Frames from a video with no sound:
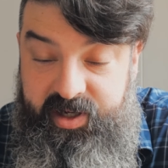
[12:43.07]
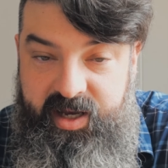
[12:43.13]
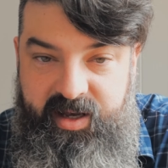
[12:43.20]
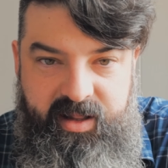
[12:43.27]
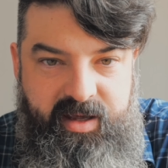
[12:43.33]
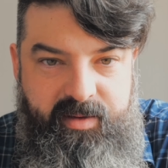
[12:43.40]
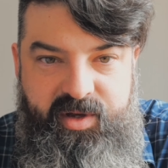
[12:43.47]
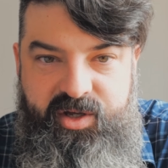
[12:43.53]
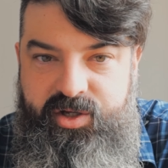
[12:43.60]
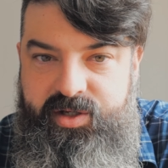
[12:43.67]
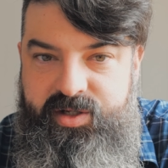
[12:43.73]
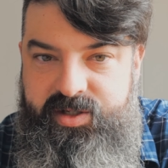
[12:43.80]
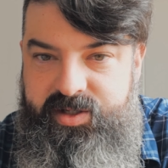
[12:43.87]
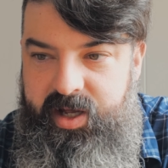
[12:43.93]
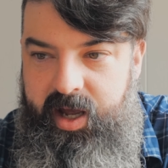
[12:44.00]
getting the
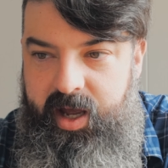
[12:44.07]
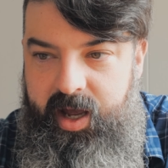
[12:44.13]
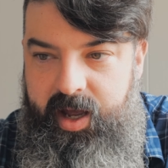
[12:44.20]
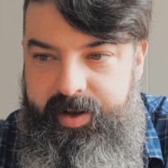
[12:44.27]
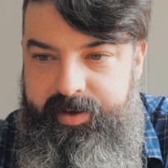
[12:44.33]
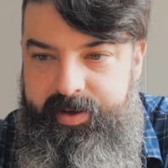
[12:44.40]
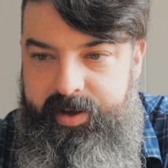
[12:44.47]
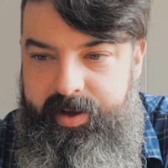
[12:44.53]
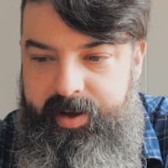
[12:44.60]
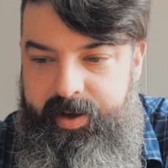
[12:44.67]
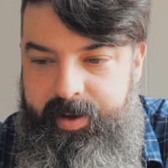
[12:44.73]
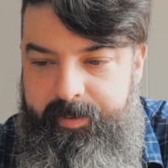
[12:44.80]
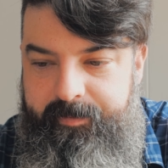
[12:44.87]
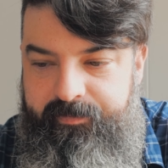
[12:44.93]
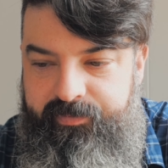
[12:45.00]
images, and
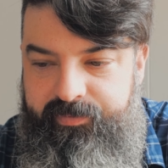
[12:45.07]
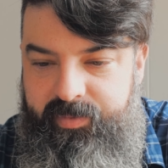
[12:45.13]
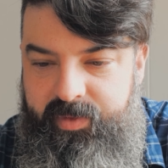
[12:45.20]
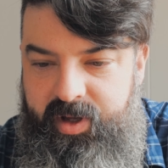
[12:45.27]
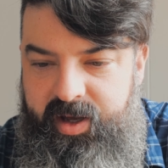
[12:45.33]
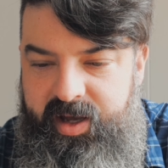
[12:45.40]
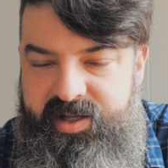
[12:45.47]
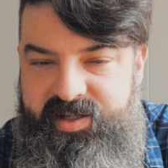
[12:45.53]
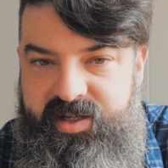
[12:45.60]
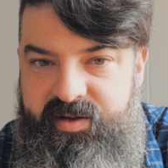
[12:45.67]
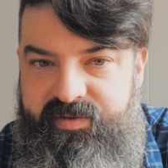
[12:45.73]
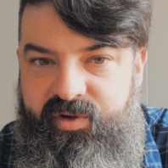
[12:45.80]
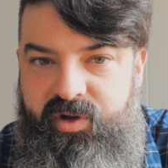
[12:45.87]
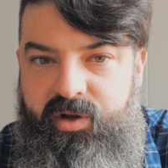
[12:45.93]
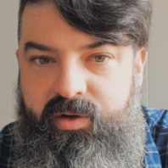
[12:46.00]
it's a
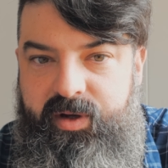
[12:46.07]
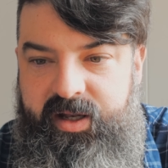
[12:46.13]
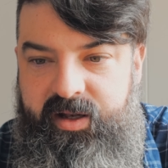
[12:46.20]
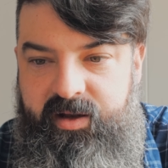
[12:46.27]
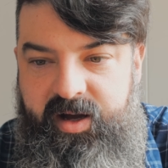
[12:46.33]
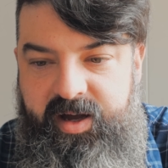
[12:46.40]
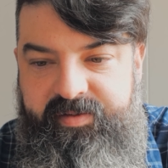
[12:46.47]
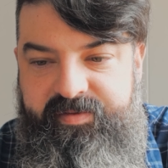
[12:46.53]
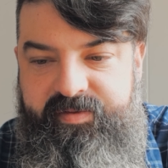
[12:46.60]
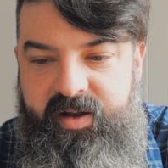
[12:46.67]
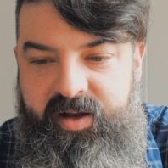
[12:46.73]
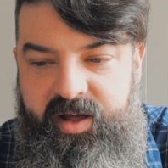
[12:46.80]
different look at life, and